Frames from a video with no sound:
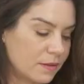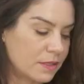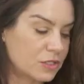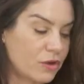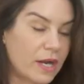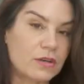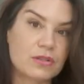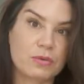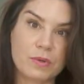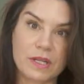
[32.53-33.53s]
These crackers
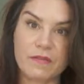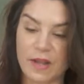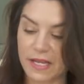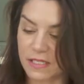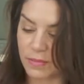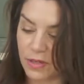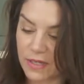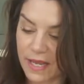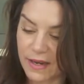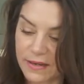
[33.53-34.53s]
are really
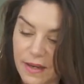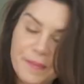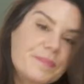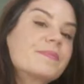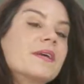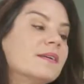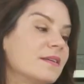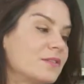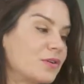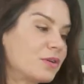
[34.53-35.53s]
flexible, and
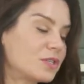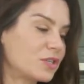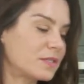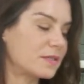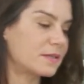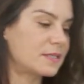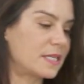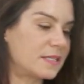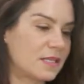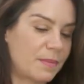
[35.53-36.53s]
so you can just
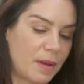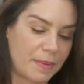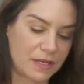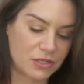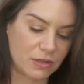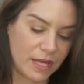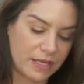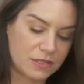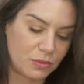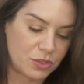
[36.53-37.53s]
season them up as you
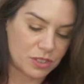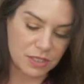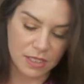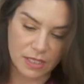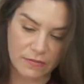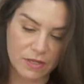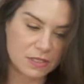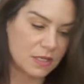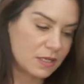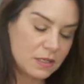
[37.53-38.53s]
like. So we're just gonna give
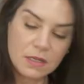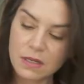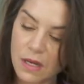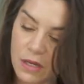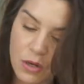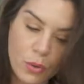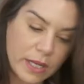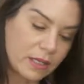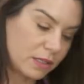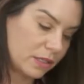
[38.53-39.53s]
this a
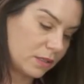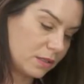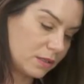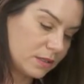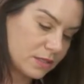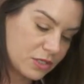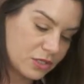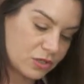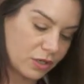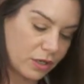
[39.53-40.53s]
quick little
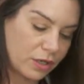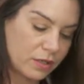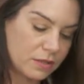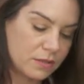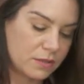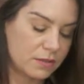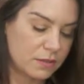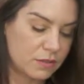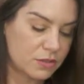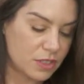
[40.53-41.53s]
stir
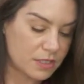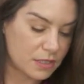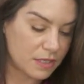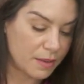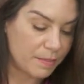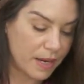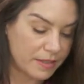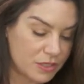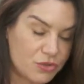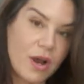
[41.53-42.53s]
just to
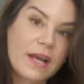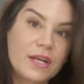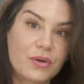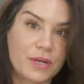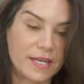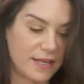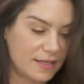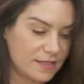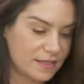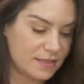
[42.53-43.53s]
combine the dry
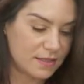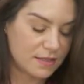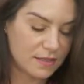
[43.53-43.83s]
ingredients.